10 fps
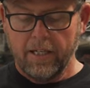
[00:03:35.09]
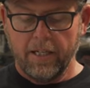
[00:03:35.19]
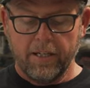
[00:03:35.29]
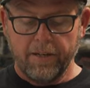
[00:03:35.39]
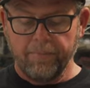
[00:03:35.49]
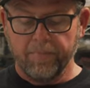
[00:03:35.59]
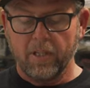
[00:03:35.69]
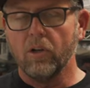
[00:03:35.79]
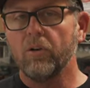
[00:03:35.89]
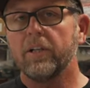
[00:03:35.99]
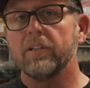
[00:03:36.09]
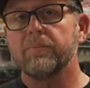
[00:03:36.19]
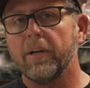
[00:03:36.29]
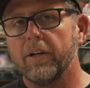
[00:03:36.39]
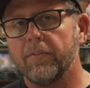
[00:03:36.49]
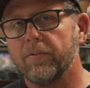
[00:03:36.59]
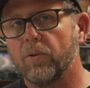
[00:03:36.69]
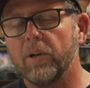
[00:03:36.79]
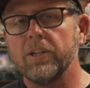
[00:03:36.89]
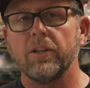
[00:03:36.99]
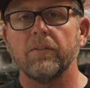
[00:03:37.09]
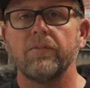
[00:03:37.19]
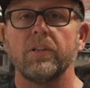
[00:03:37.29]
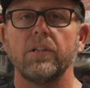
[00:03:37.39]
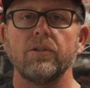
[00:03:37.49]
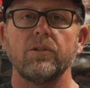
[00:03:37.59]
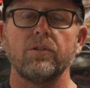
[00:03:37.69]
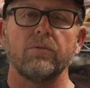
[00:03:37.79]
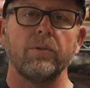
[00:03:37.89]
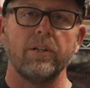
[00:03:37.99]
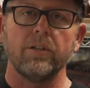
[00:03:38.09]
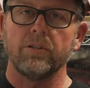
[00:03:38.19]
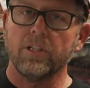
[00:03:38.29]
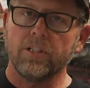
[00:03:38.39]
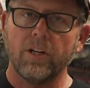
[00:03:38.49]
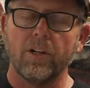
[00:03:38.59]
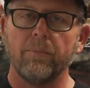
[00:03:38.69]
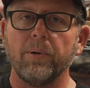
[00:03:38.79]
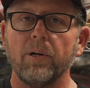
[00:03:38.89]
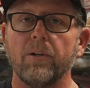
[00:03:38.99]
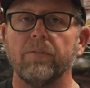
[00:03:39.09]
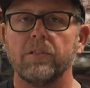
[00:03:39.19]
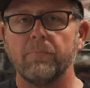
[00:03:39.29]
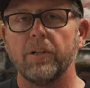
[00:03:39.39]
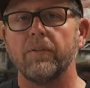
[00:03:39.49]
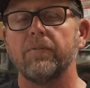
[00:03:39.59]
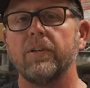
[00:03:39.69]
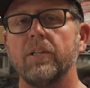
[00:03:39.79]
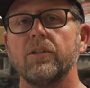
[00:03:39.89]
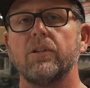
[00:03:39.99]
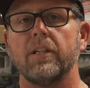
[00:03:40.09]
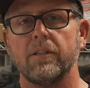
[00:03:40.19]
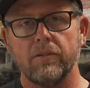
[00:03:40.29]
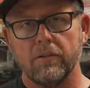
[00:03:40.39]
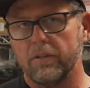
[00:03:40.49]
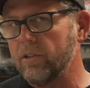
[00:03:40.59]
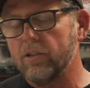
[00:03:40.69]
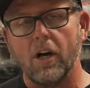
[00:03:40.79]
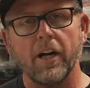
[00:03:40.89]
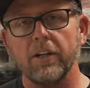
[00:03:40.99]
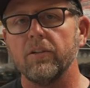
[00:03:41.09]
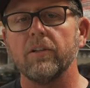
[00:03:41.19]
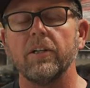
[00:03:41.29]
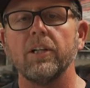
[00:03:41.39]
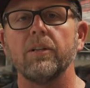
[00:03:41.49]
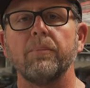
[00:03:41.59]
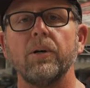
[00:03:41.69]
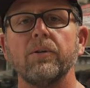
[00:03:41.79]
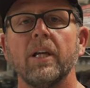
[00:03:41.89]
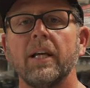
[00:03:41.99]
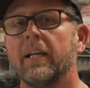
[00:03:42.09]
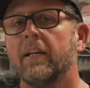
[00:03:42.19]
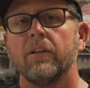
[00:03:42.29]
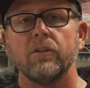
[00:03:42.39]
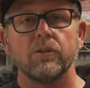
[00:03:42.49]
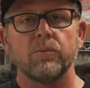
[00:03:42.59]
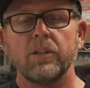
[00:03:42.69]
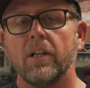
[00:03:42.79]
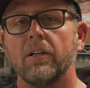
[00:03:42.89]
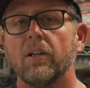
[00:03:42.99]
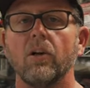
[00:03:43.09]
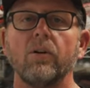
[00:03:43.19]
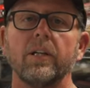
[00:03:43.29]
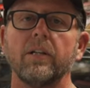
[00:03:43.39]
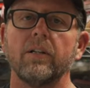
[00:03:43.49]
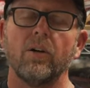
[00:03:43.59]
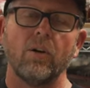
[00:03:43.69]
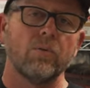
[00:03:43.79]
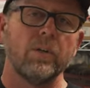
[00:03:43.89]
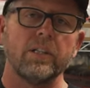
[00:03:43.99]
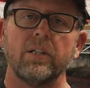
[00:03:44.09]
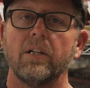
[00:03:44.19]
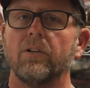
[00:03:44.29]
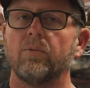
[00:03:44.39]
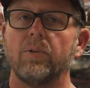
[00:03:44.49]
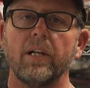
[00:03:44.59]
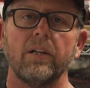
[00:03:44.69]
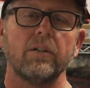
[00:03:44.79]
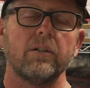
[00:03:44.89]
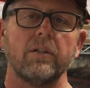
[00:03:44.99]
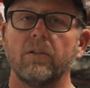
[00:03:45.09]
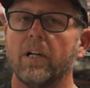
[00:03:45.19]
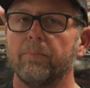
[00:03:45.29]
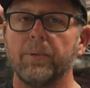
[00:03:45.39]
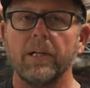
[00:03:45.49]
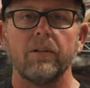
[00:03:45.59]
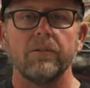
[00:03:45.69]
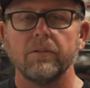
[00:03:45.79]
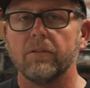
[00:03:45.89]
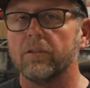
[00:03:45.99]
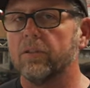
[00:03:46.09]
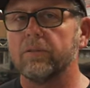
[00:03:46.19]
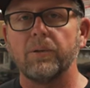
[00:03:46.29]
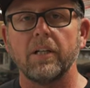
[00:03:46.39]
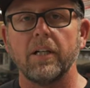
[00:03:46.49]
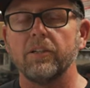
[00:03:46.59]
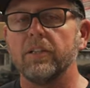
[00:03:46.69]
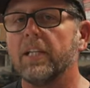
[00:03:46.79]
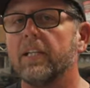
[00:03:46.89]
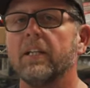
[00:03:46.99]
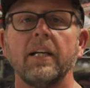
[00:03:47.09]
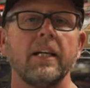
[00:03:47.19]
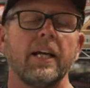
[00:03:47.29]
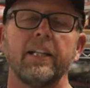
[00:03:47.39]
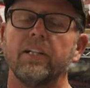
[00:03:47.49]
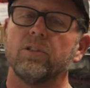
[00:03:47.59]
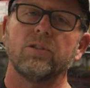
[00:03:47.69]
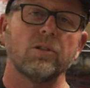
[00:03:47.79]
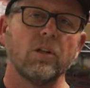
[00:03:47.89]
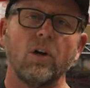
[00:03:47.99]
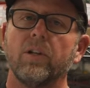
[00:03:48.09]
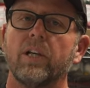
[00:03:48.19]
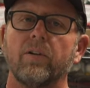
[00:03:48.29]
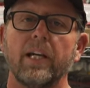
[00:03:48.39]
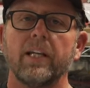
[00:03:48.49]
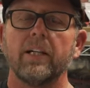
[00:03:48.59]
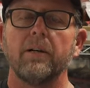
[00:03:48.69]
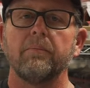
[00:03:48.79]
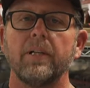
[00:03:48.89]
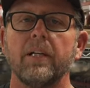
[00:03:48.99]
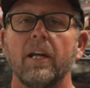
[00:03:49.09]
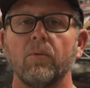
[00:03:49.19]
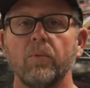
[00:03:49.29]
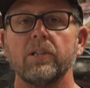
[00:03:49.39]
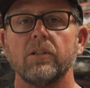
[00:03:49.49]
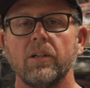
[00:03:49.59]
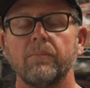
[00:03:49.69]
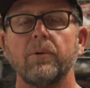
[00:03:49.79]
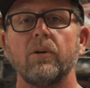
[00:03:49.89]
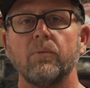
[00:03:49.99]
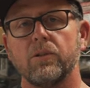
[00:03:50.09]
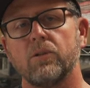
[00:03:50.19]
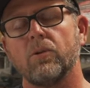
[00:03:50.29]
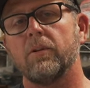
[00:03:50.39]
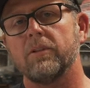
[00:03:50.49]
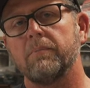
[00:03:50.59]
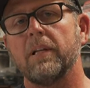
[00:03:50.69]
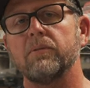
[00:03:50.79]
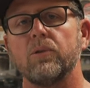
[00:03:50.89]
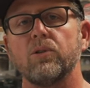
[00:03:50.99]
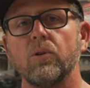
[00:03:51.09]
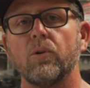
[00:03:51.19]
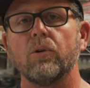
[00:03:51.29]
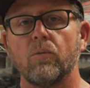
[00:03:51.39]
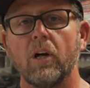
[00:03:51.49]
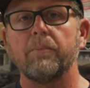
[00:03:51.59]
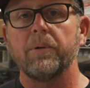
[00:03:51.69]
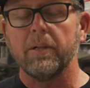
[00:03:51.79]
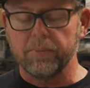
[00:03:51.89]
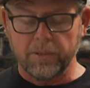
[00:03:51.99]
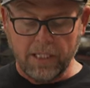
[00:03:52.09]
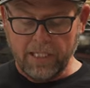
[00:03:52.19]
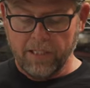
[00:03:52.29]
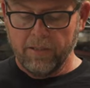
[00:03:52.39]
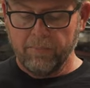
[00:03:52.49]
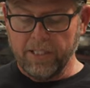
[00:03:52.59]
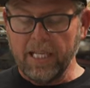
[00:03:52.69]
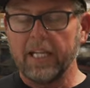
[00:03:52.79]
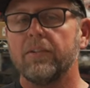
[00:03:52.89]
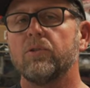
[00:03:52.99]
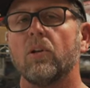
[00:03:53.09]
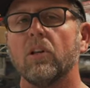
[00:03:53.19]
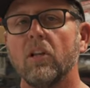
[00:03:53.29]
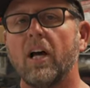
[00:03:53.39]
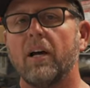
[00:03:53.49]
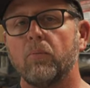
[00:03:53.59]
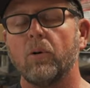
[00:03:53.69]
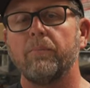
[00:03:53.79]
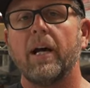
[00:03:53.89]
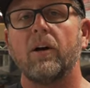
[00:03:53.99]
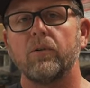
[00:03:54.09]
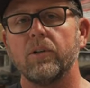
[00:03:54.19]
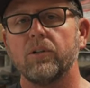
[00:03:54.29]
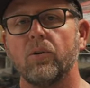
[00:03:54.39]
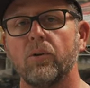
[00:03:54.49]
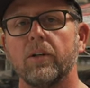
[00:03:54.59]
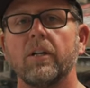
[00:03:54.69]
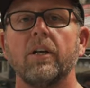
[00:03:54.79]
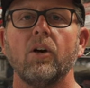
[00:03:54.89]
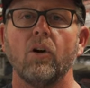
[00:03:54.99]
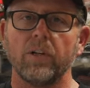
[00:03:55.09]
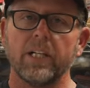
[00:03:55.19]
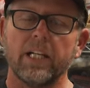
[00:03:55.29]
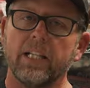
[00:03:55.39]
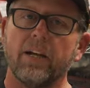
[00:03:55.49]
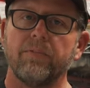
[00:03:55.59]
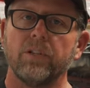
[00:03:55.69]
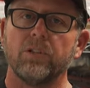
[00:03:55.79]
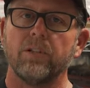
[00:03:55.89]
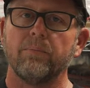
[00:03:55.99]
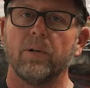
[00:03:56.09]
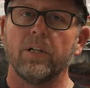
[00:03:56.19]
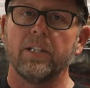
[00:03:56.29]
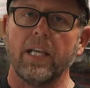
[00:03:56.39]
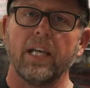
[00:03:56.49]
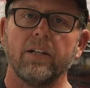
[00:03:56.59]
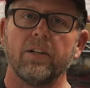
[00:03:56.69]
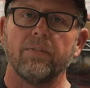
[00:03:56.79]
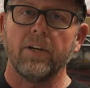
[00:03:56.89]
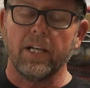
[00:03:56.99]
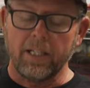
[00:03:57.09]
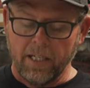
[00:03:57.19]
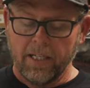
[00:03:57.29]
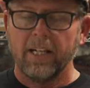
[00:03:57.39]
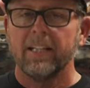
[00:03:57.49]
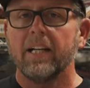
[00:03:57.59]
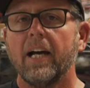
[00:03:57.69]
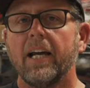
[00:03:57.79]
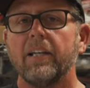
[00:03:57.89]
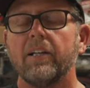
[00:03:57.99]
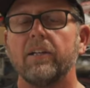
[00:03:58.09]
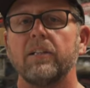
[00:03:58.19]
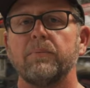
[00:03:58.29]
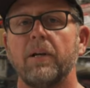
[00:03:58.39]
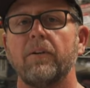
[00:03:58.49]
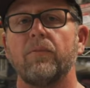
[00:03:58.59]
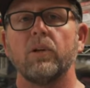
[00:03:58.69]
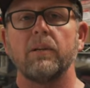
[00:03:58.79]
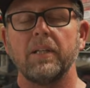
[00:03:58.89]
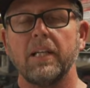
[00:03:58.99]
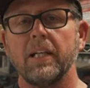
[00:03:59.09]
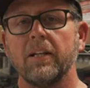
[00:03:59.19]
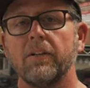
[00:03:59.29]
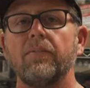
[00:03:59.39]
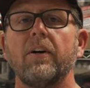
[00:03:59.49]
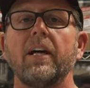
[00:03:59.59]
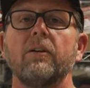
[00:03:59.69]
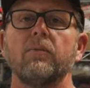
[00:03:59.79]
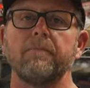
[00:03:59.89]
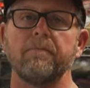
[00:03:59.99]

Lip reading: Low gear is better for winching fish when they're just under the boat, if it's a bigger fish and it's just dogging you underneath the boat. You'll switch it into low gear, rest it on the rail or on a belt, or just put it on your knee, and then just slowly crank it up and winch it to the boat with short, sometimes with short rod pumps. But that gives you a lot more power and torque over getting that fish in the boat at the end of the fight. The high gear is better for at the beginning of the fight.